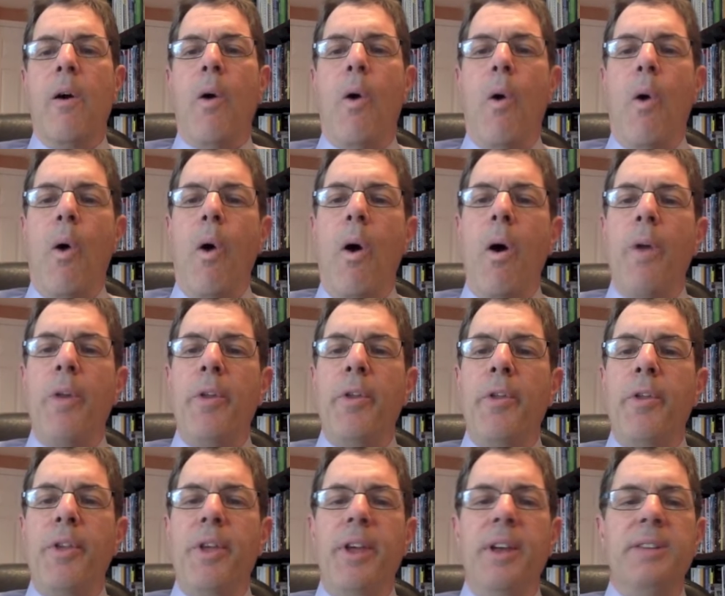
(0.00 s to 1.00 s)
All the
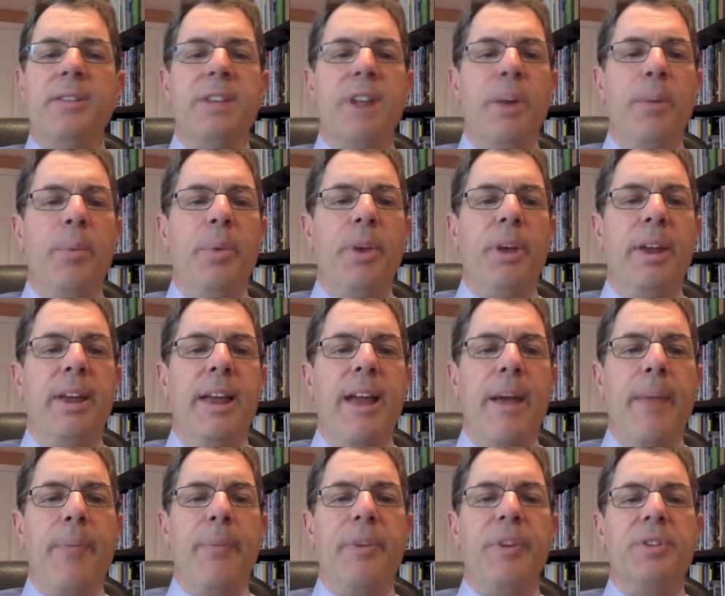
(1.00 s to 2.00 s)
things that are being
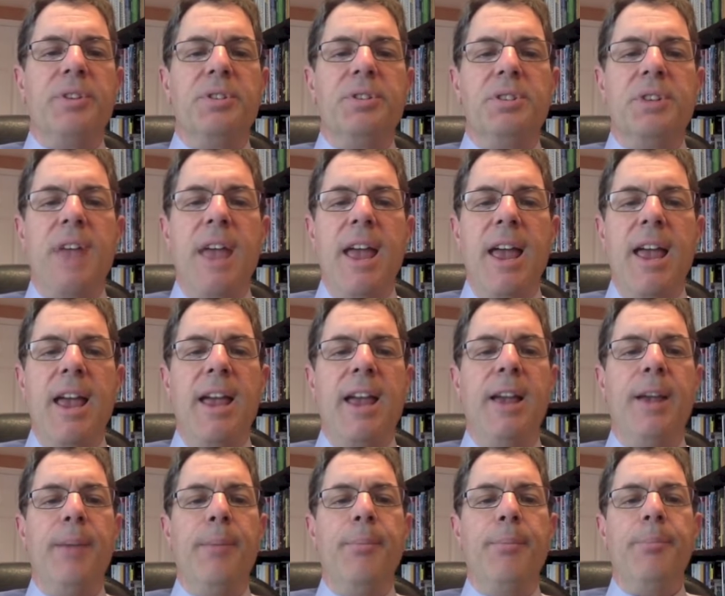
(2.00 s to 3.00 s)
kept the
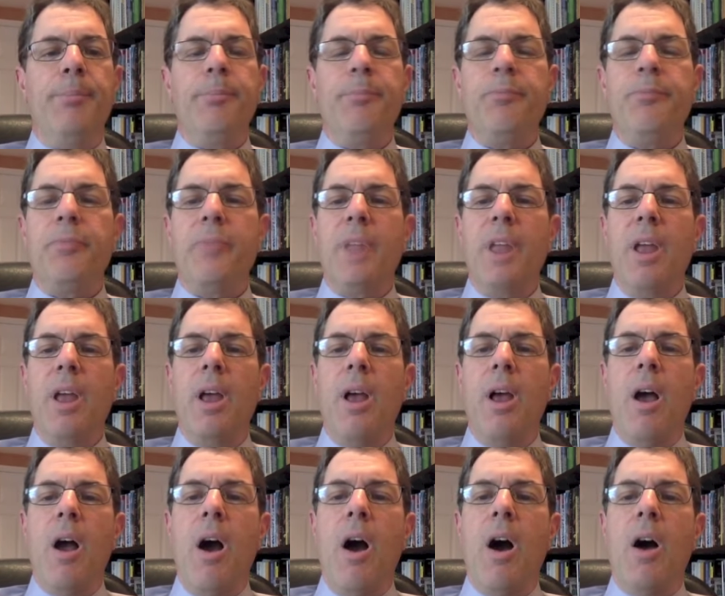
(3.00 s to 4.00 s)
same
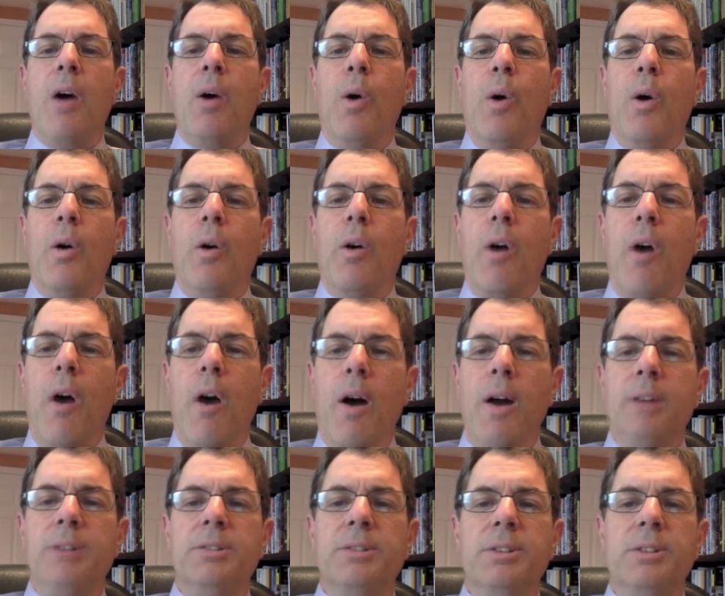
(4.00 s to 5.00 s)
are called
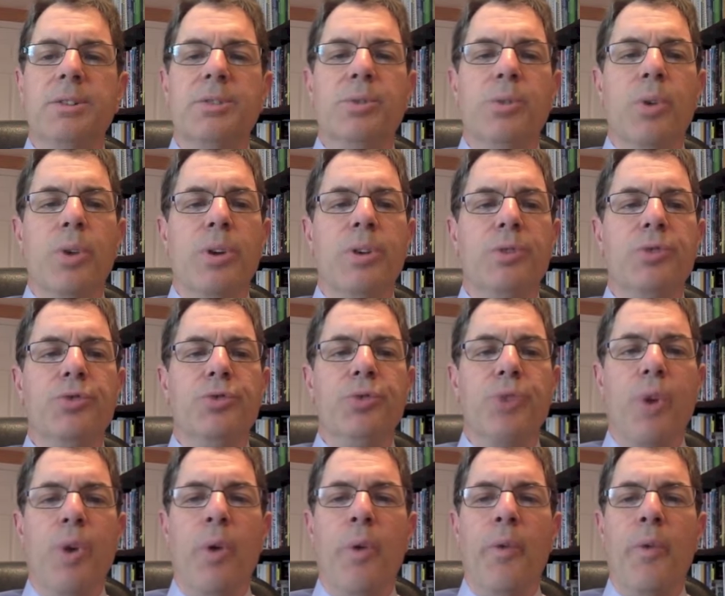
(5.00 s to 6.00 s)
constants or
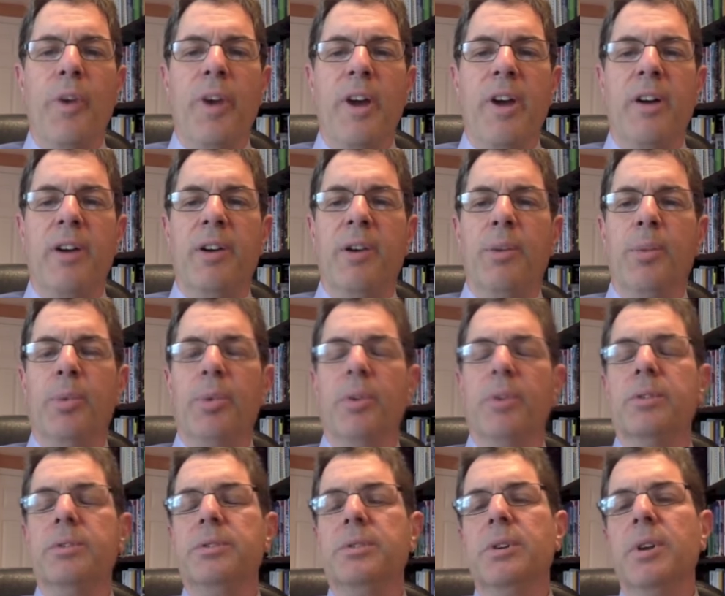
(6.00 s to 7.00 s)
control
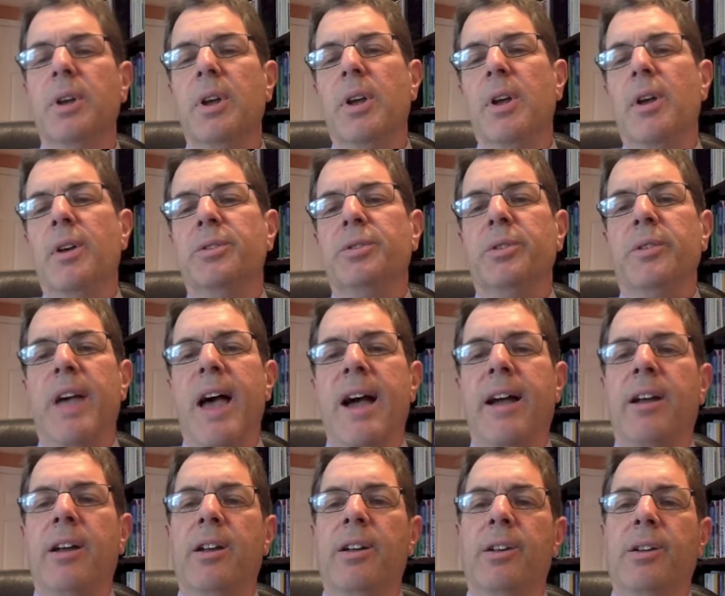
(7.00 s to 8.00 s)
variables. So
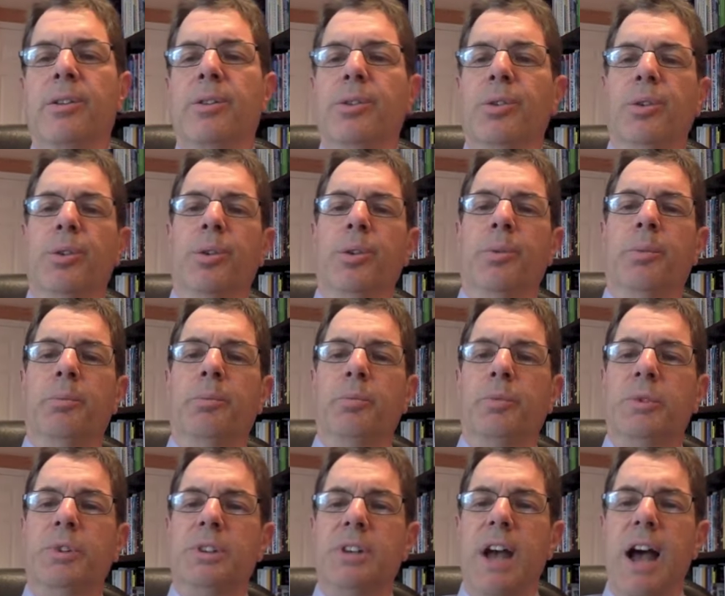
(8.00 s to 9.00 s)
that could include
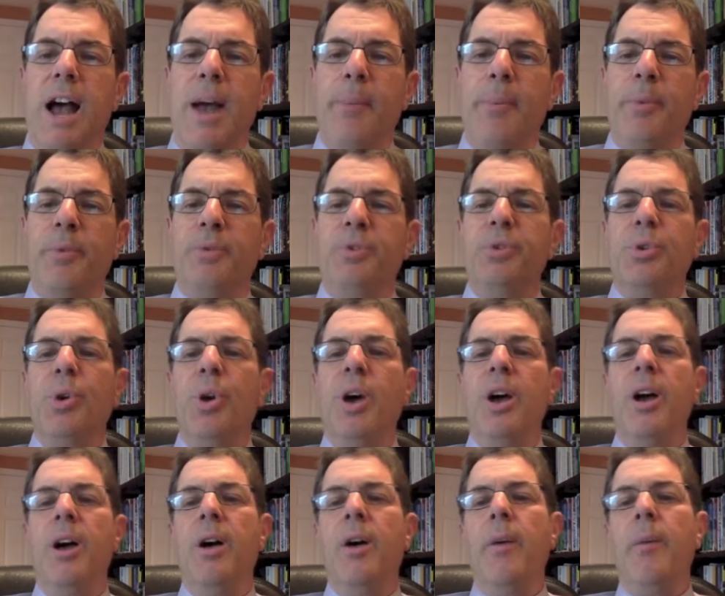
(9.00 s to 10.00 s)
type of
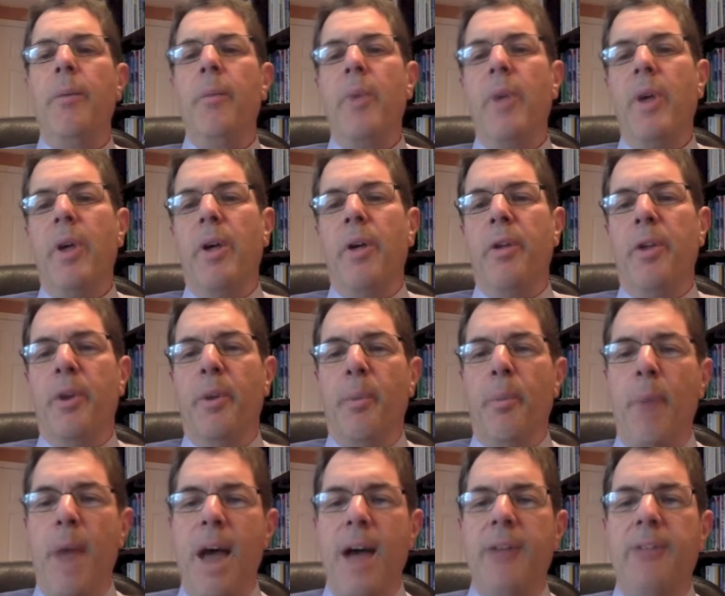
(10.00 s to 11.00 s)
soil, the
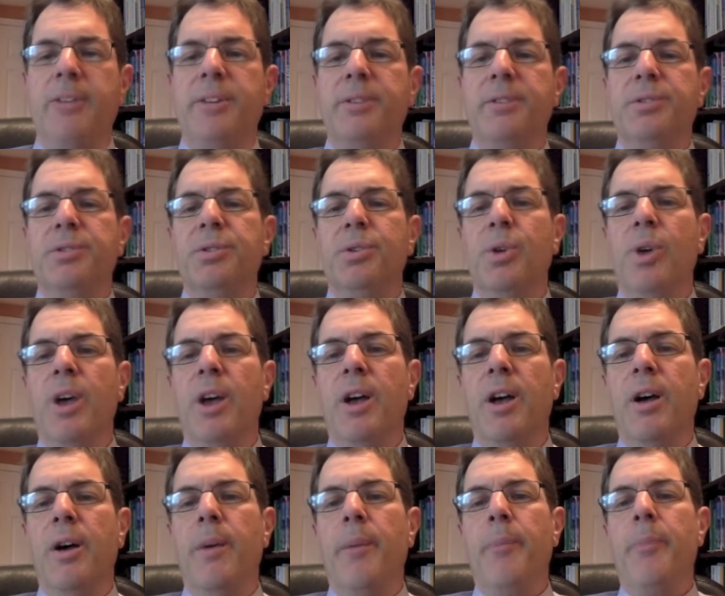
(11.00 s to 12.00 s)
amount of
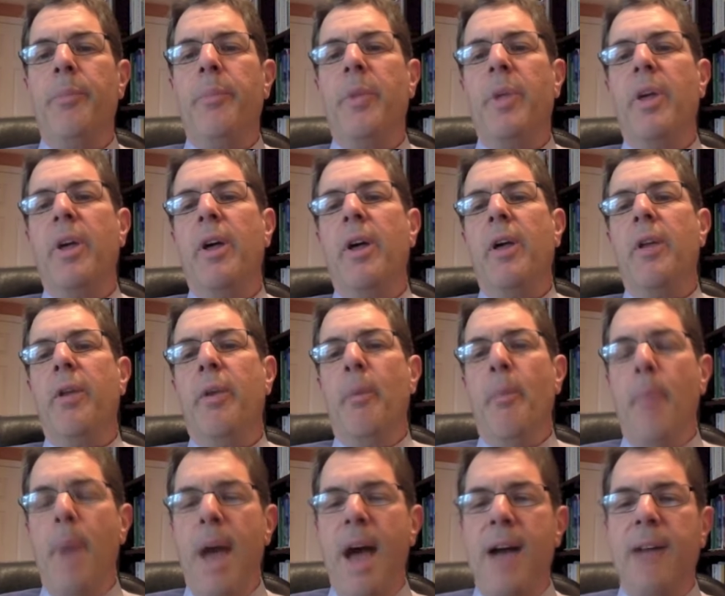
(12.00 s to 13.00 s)
soil, the
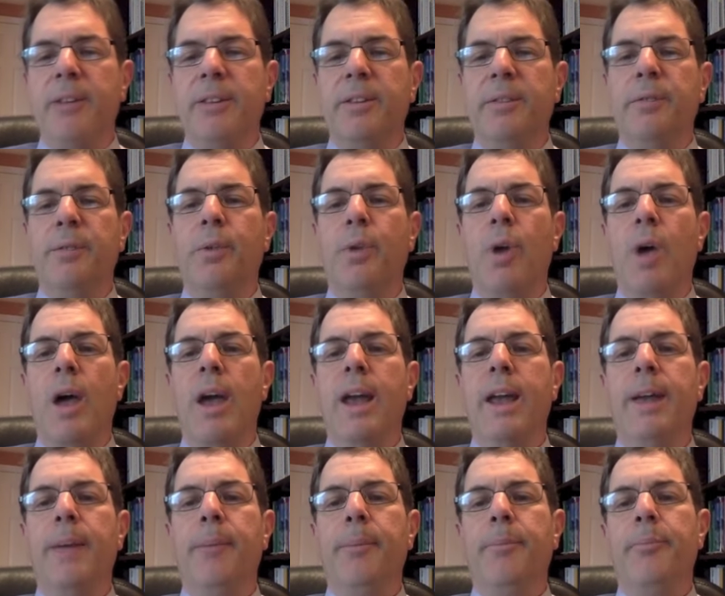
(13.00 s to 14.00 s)
amount of
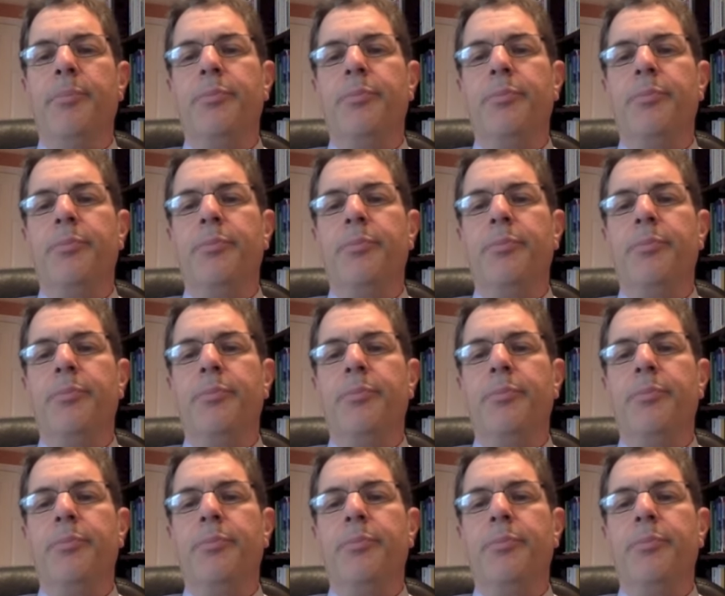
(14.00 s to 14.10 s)
light,